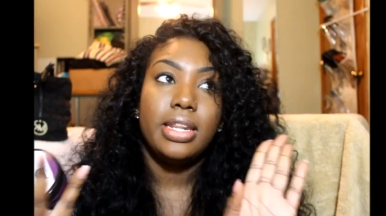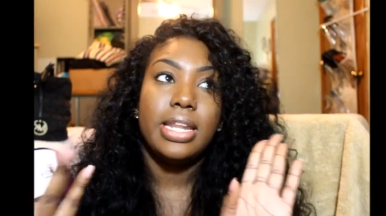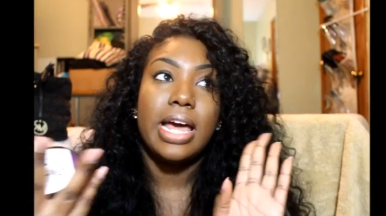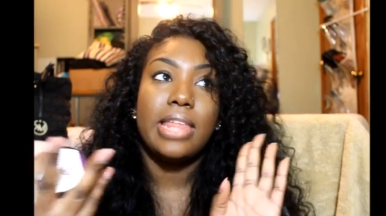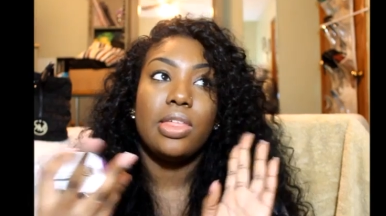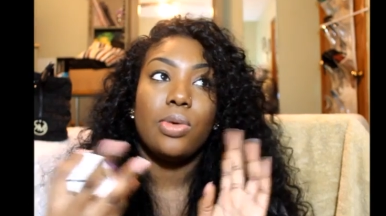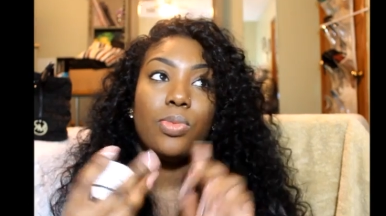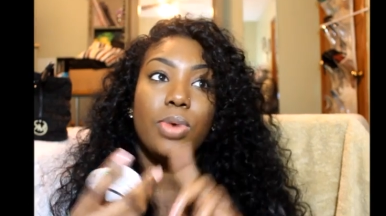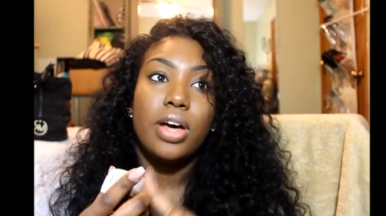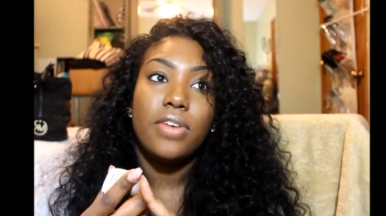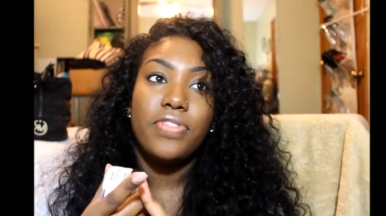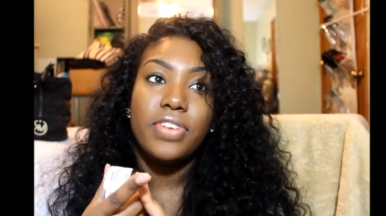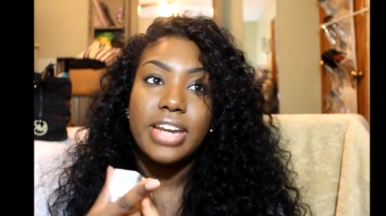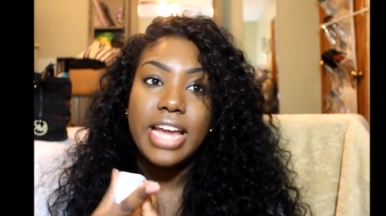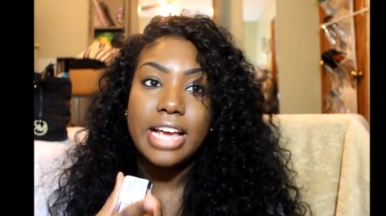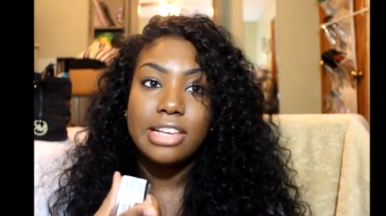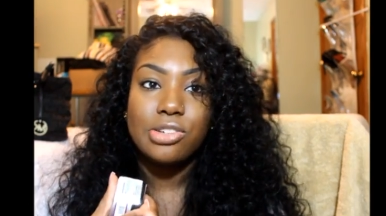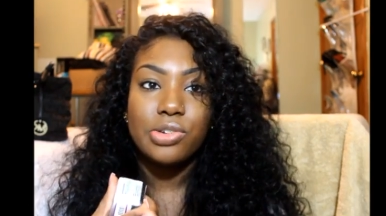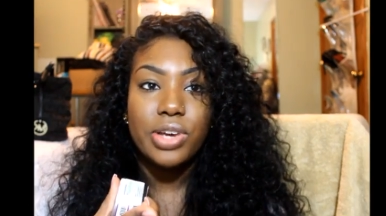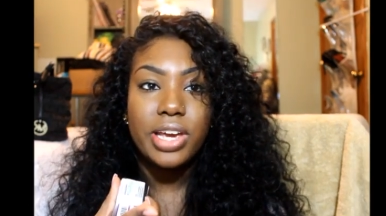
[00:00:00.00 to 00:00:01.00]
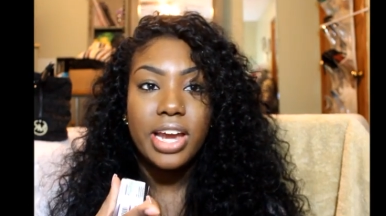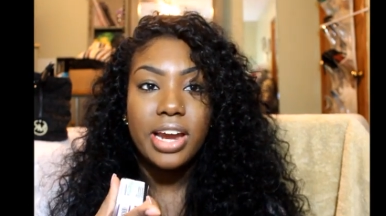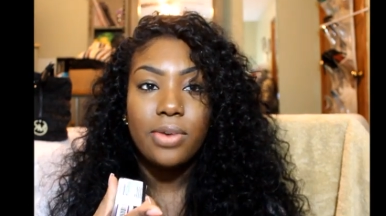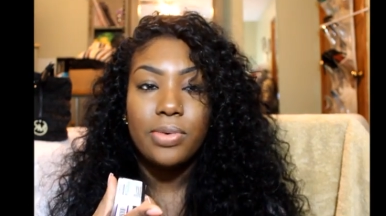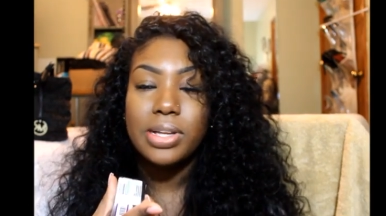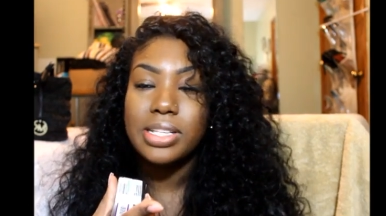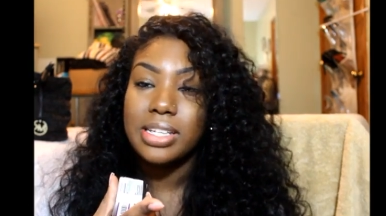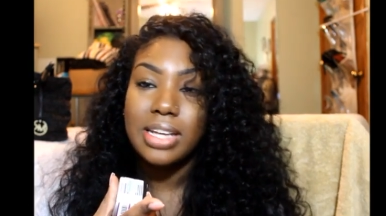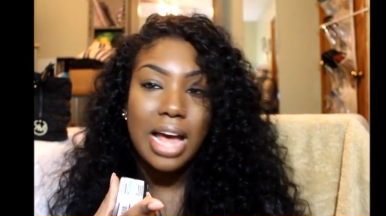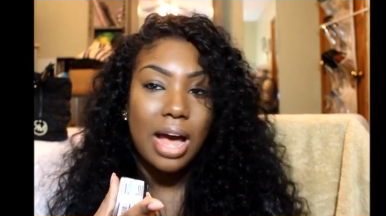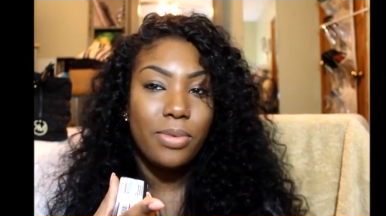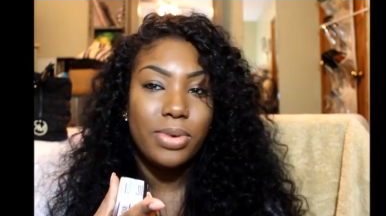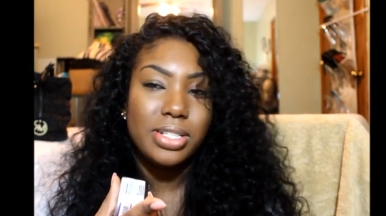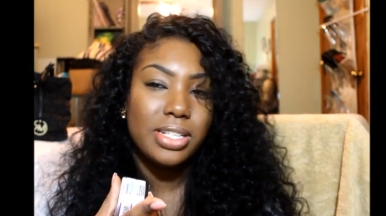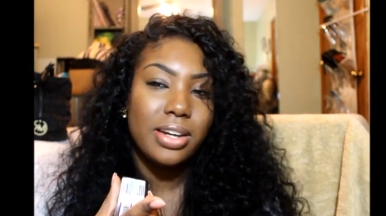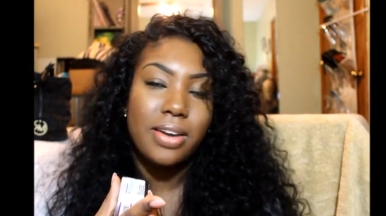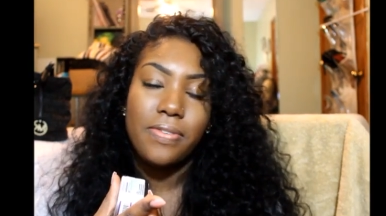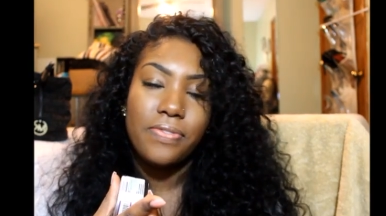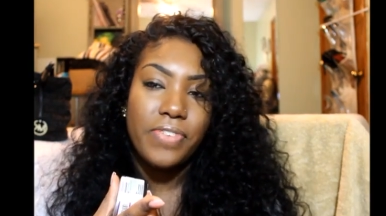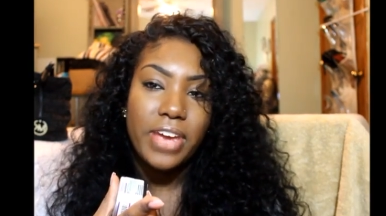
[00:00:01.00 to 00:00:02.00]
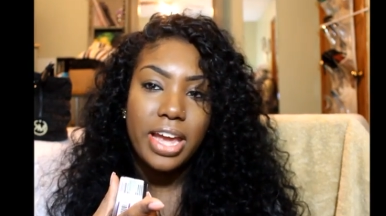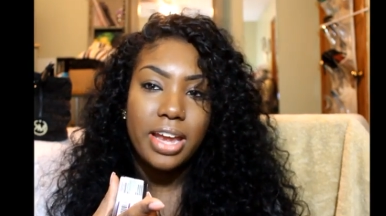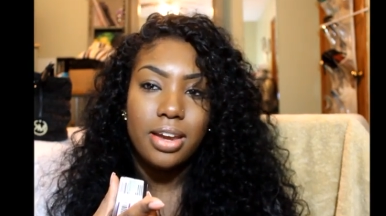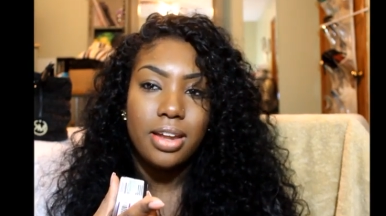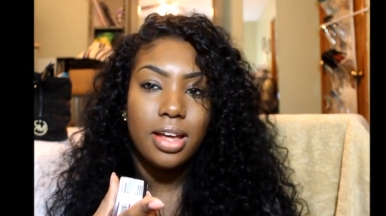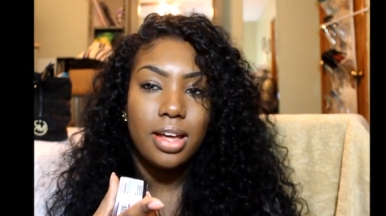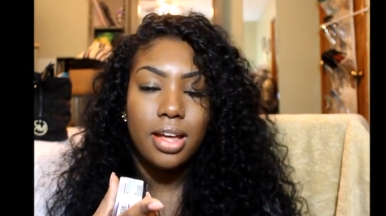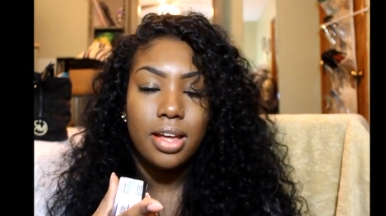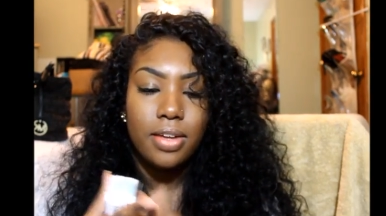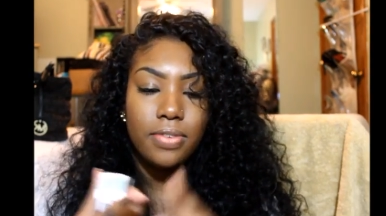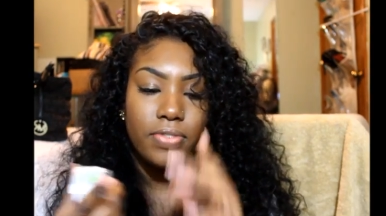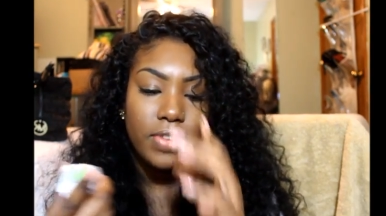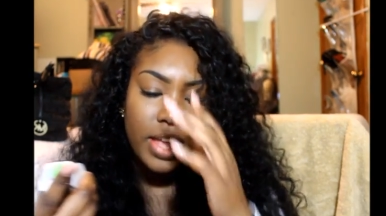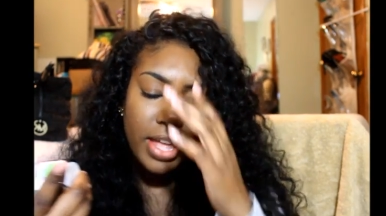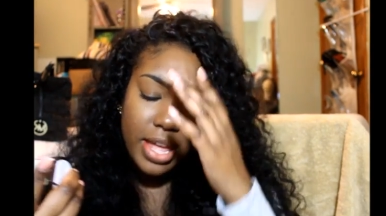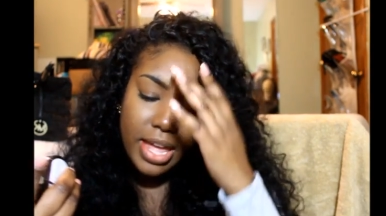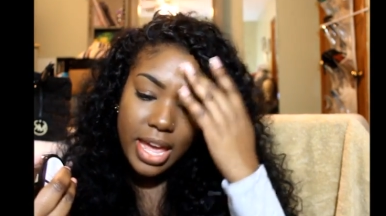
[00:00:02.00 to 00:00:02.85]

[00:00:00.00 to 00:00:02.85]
Now the one for natural hair wasn't I wasn't a fan of